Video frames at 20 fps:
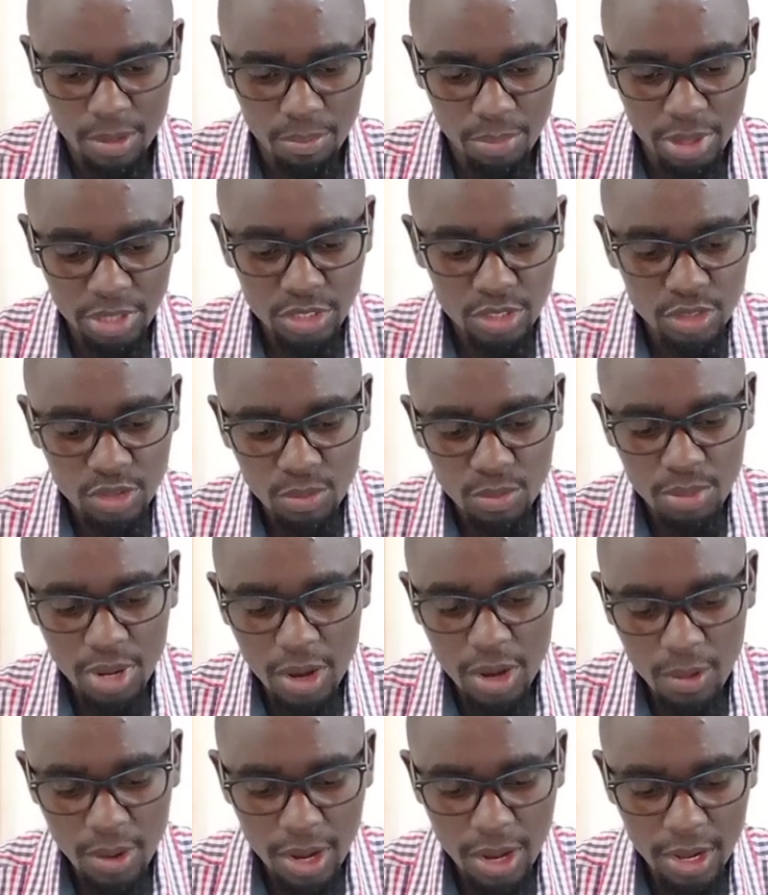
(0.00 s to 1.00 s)
Personal
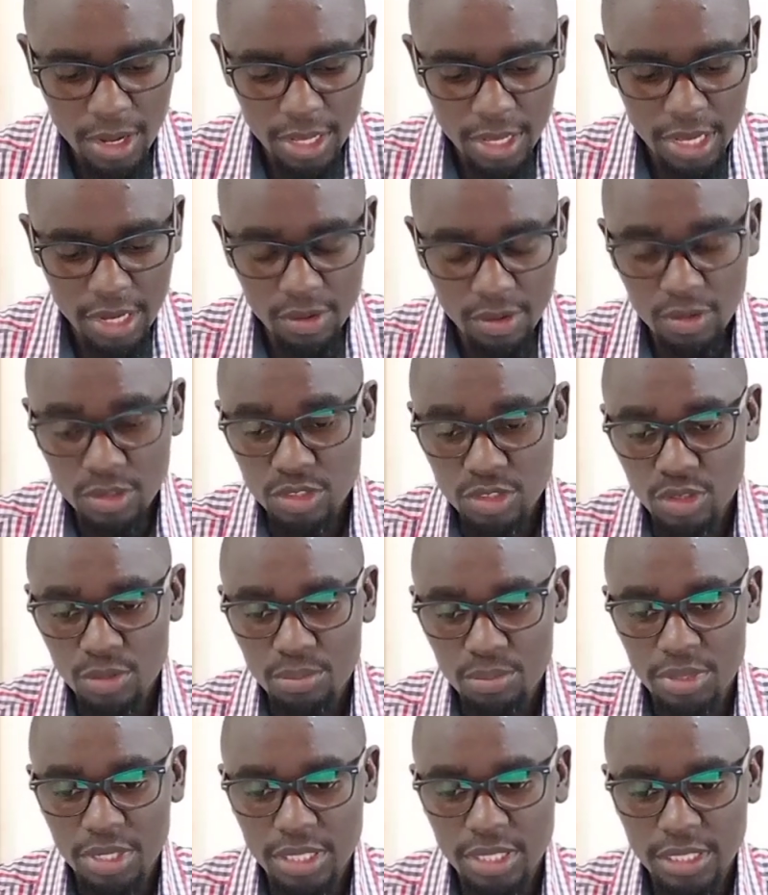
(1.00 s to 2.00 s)
power can
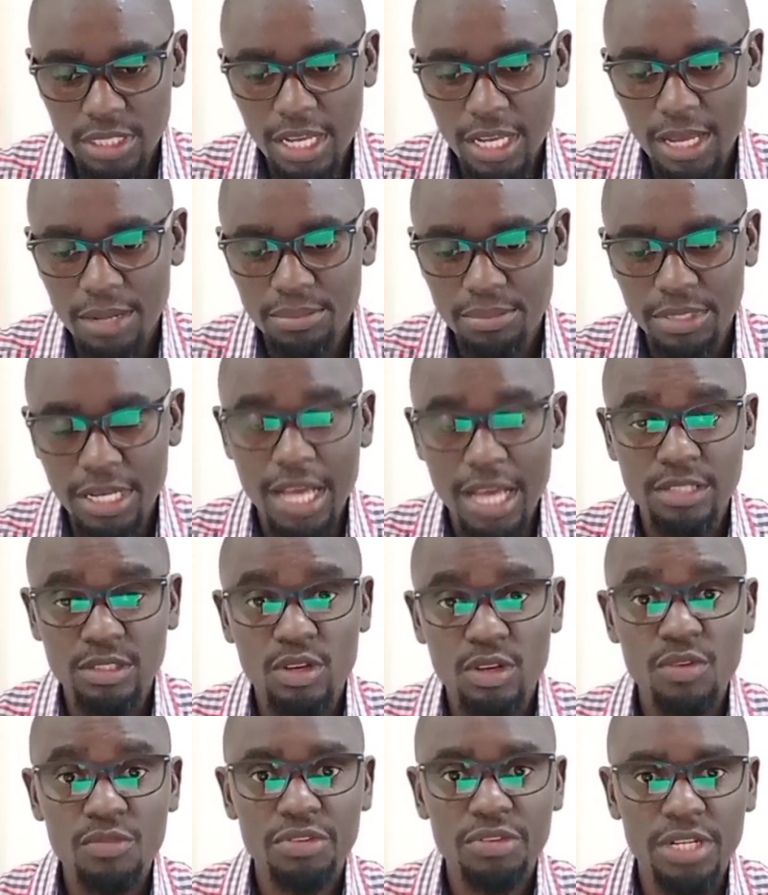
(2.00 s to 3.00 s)
also be termed as
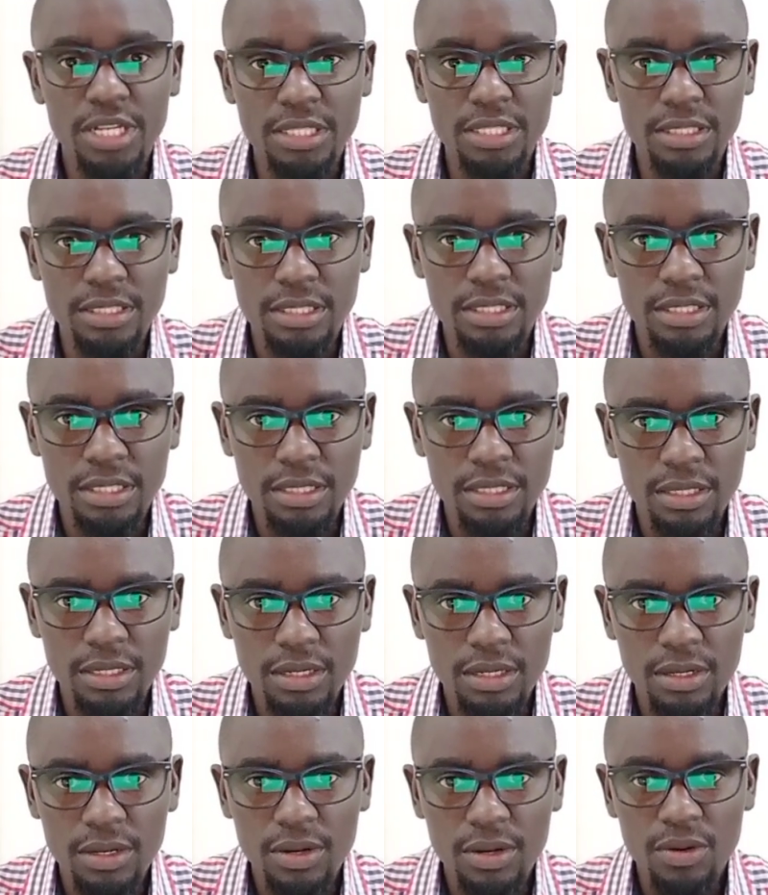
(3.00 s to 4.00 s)
confidence,
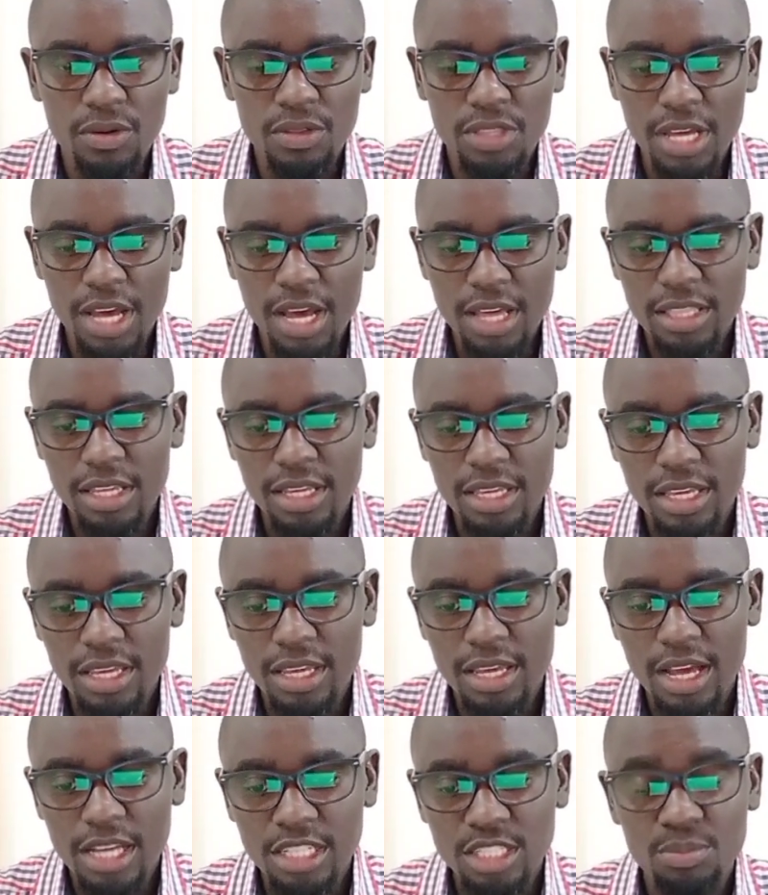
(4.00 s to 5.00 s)
or the other
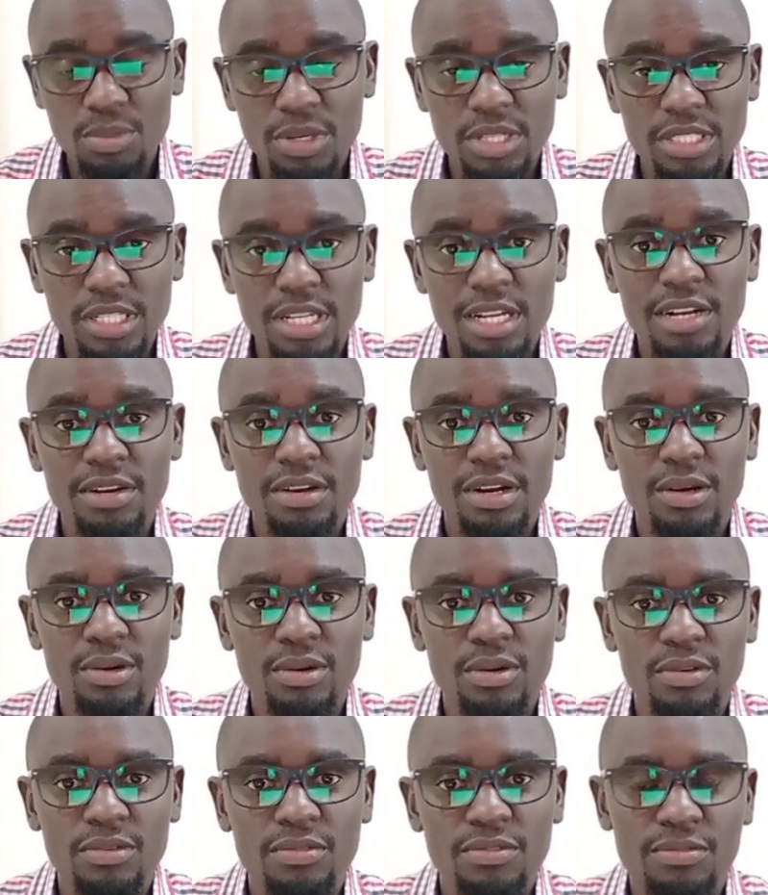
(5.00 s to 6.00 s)
key aspect area
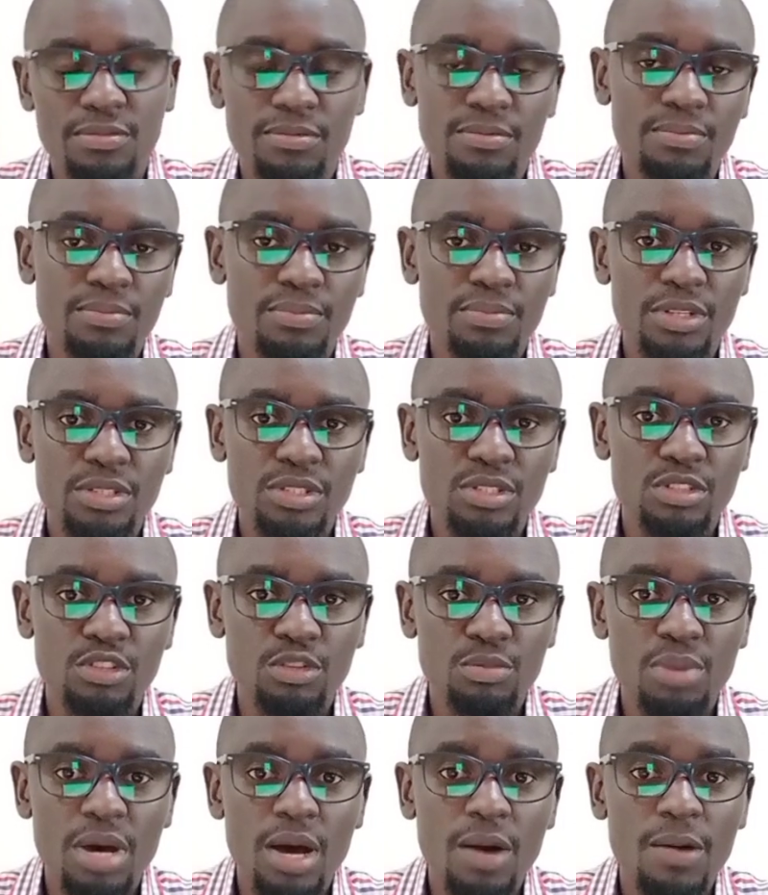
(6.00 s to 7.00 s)
of
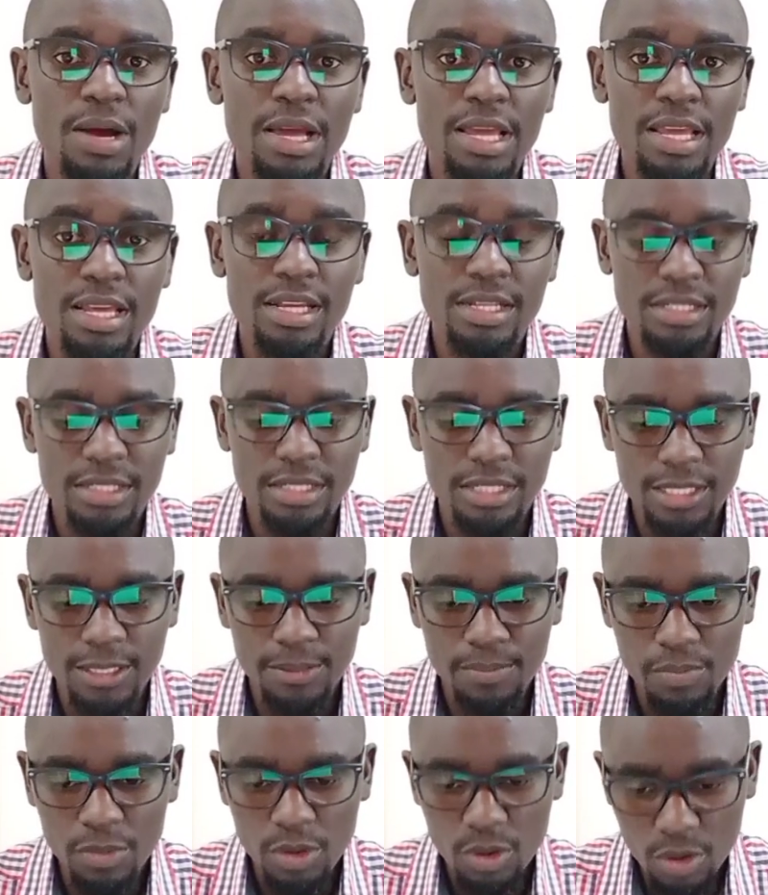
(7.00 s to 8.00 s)
personal power
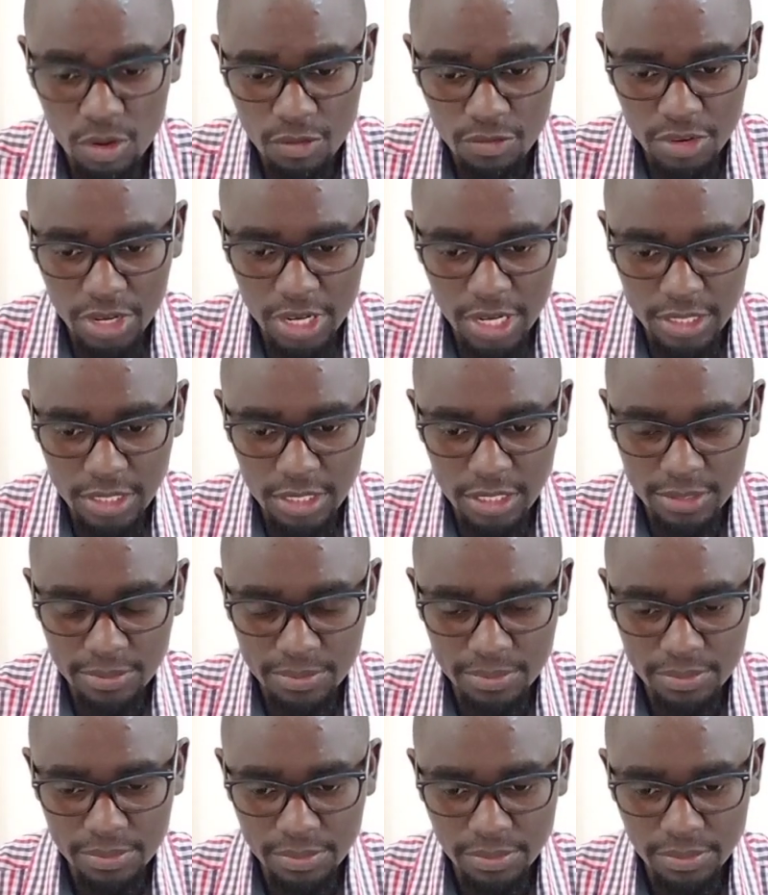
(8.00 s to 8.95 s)
is confidence.